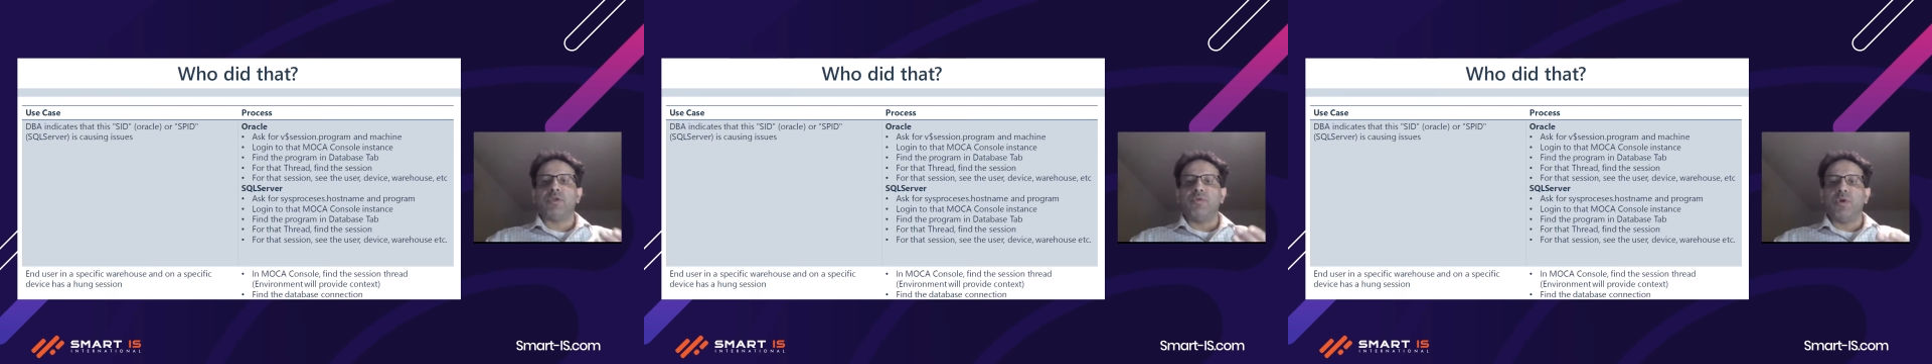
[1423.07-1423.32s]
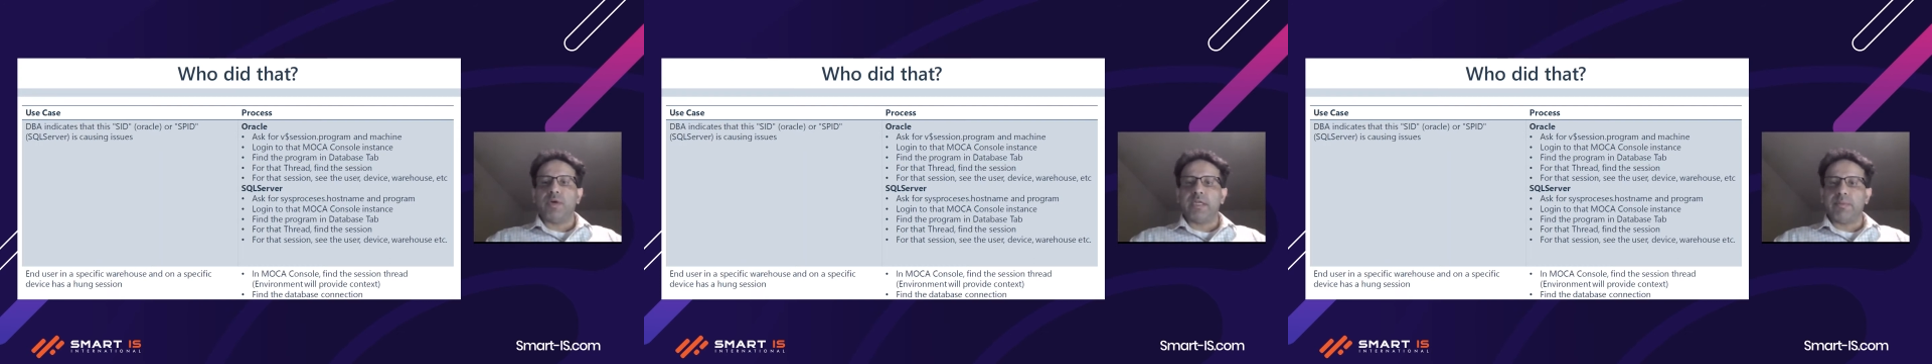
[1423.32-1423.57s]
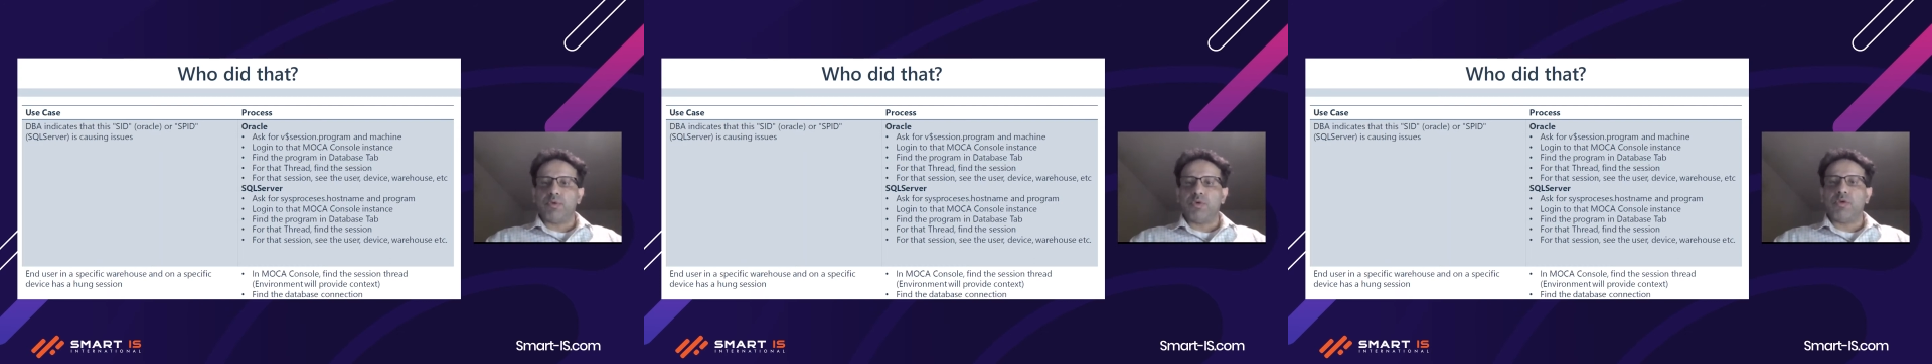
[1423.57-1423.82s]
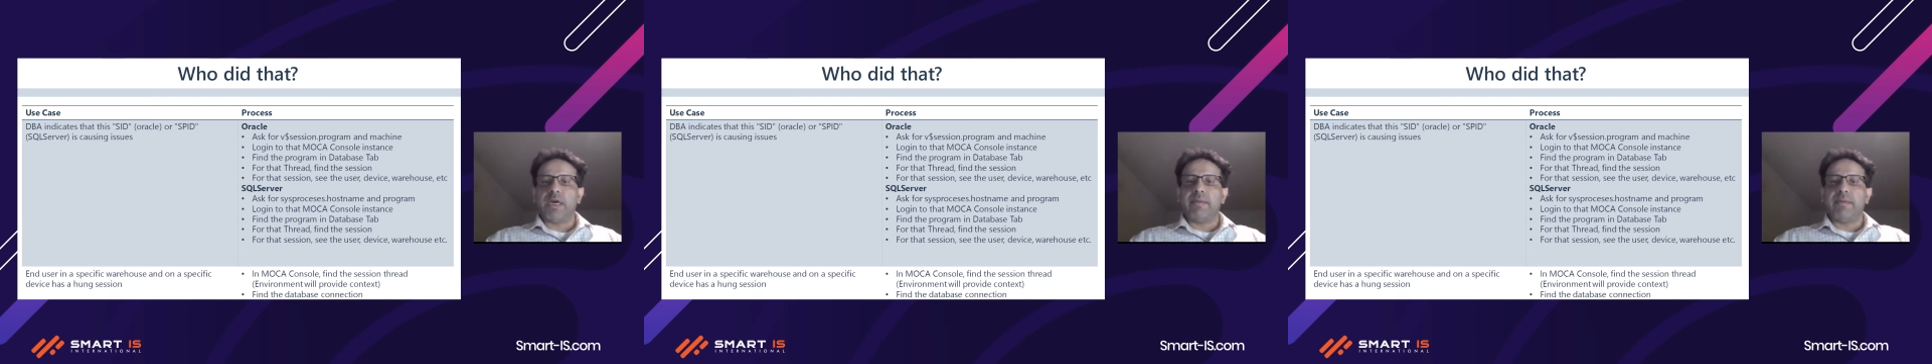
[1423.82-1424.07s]
you would look at the
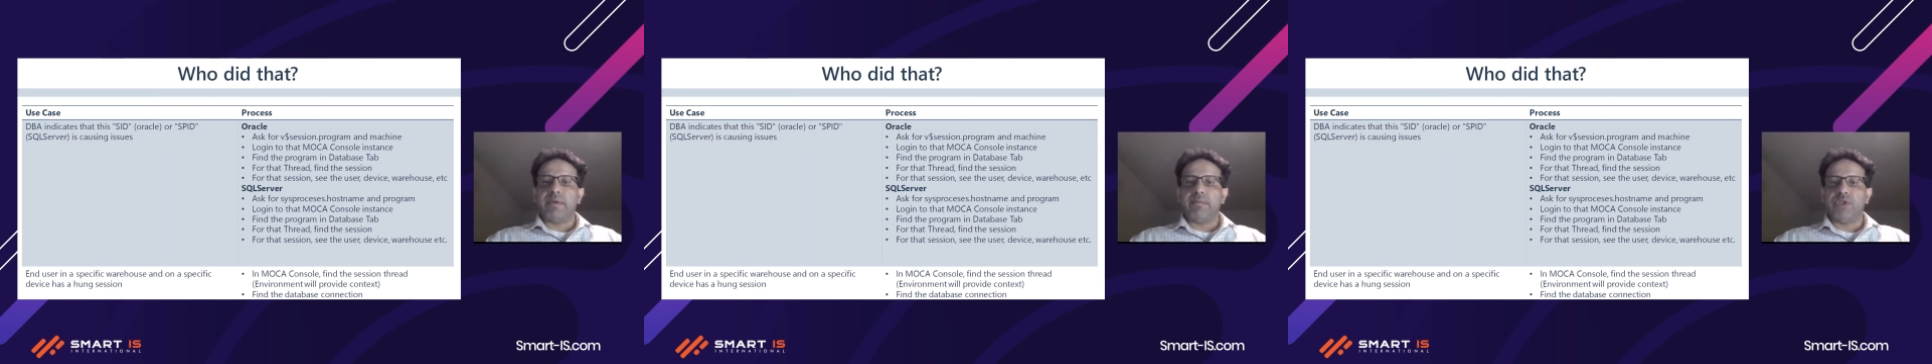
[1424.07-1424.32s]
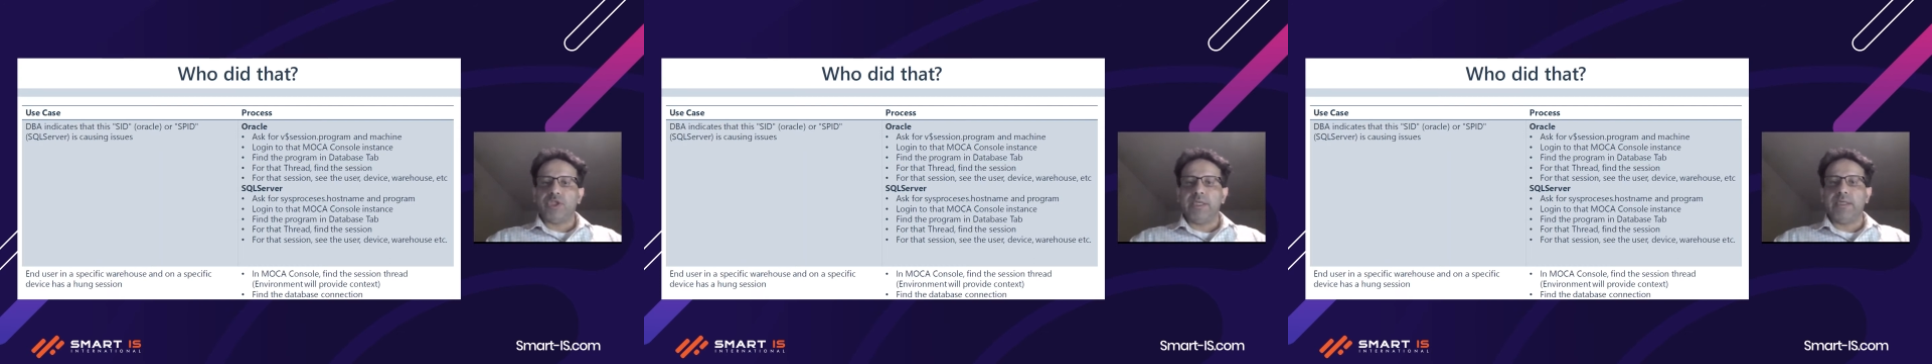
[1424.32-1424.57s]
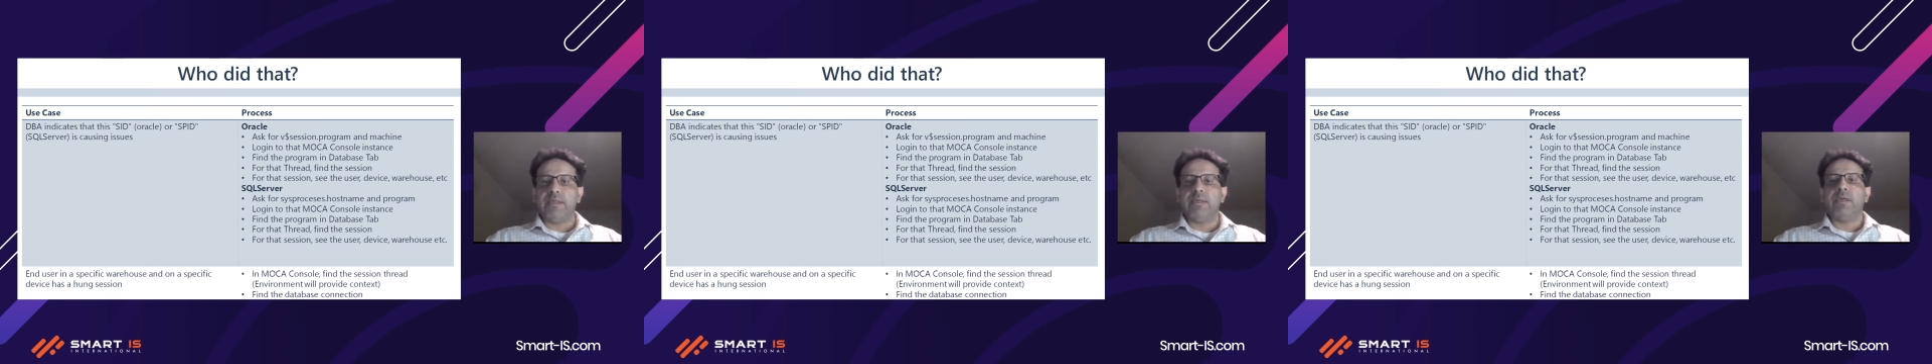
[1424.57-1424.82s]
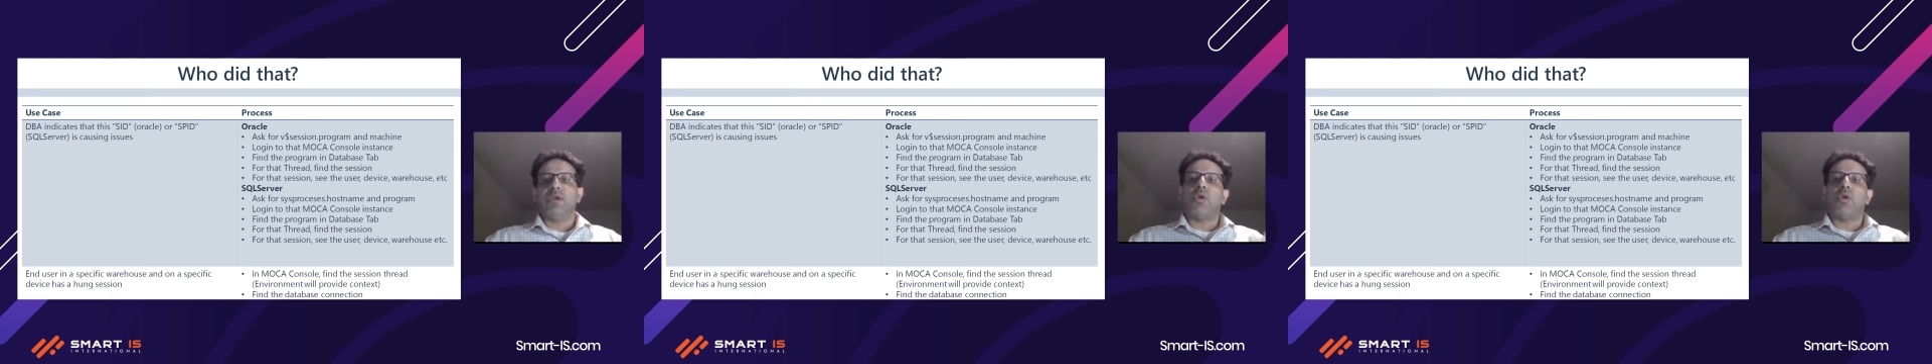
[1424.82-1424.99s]
program and machine,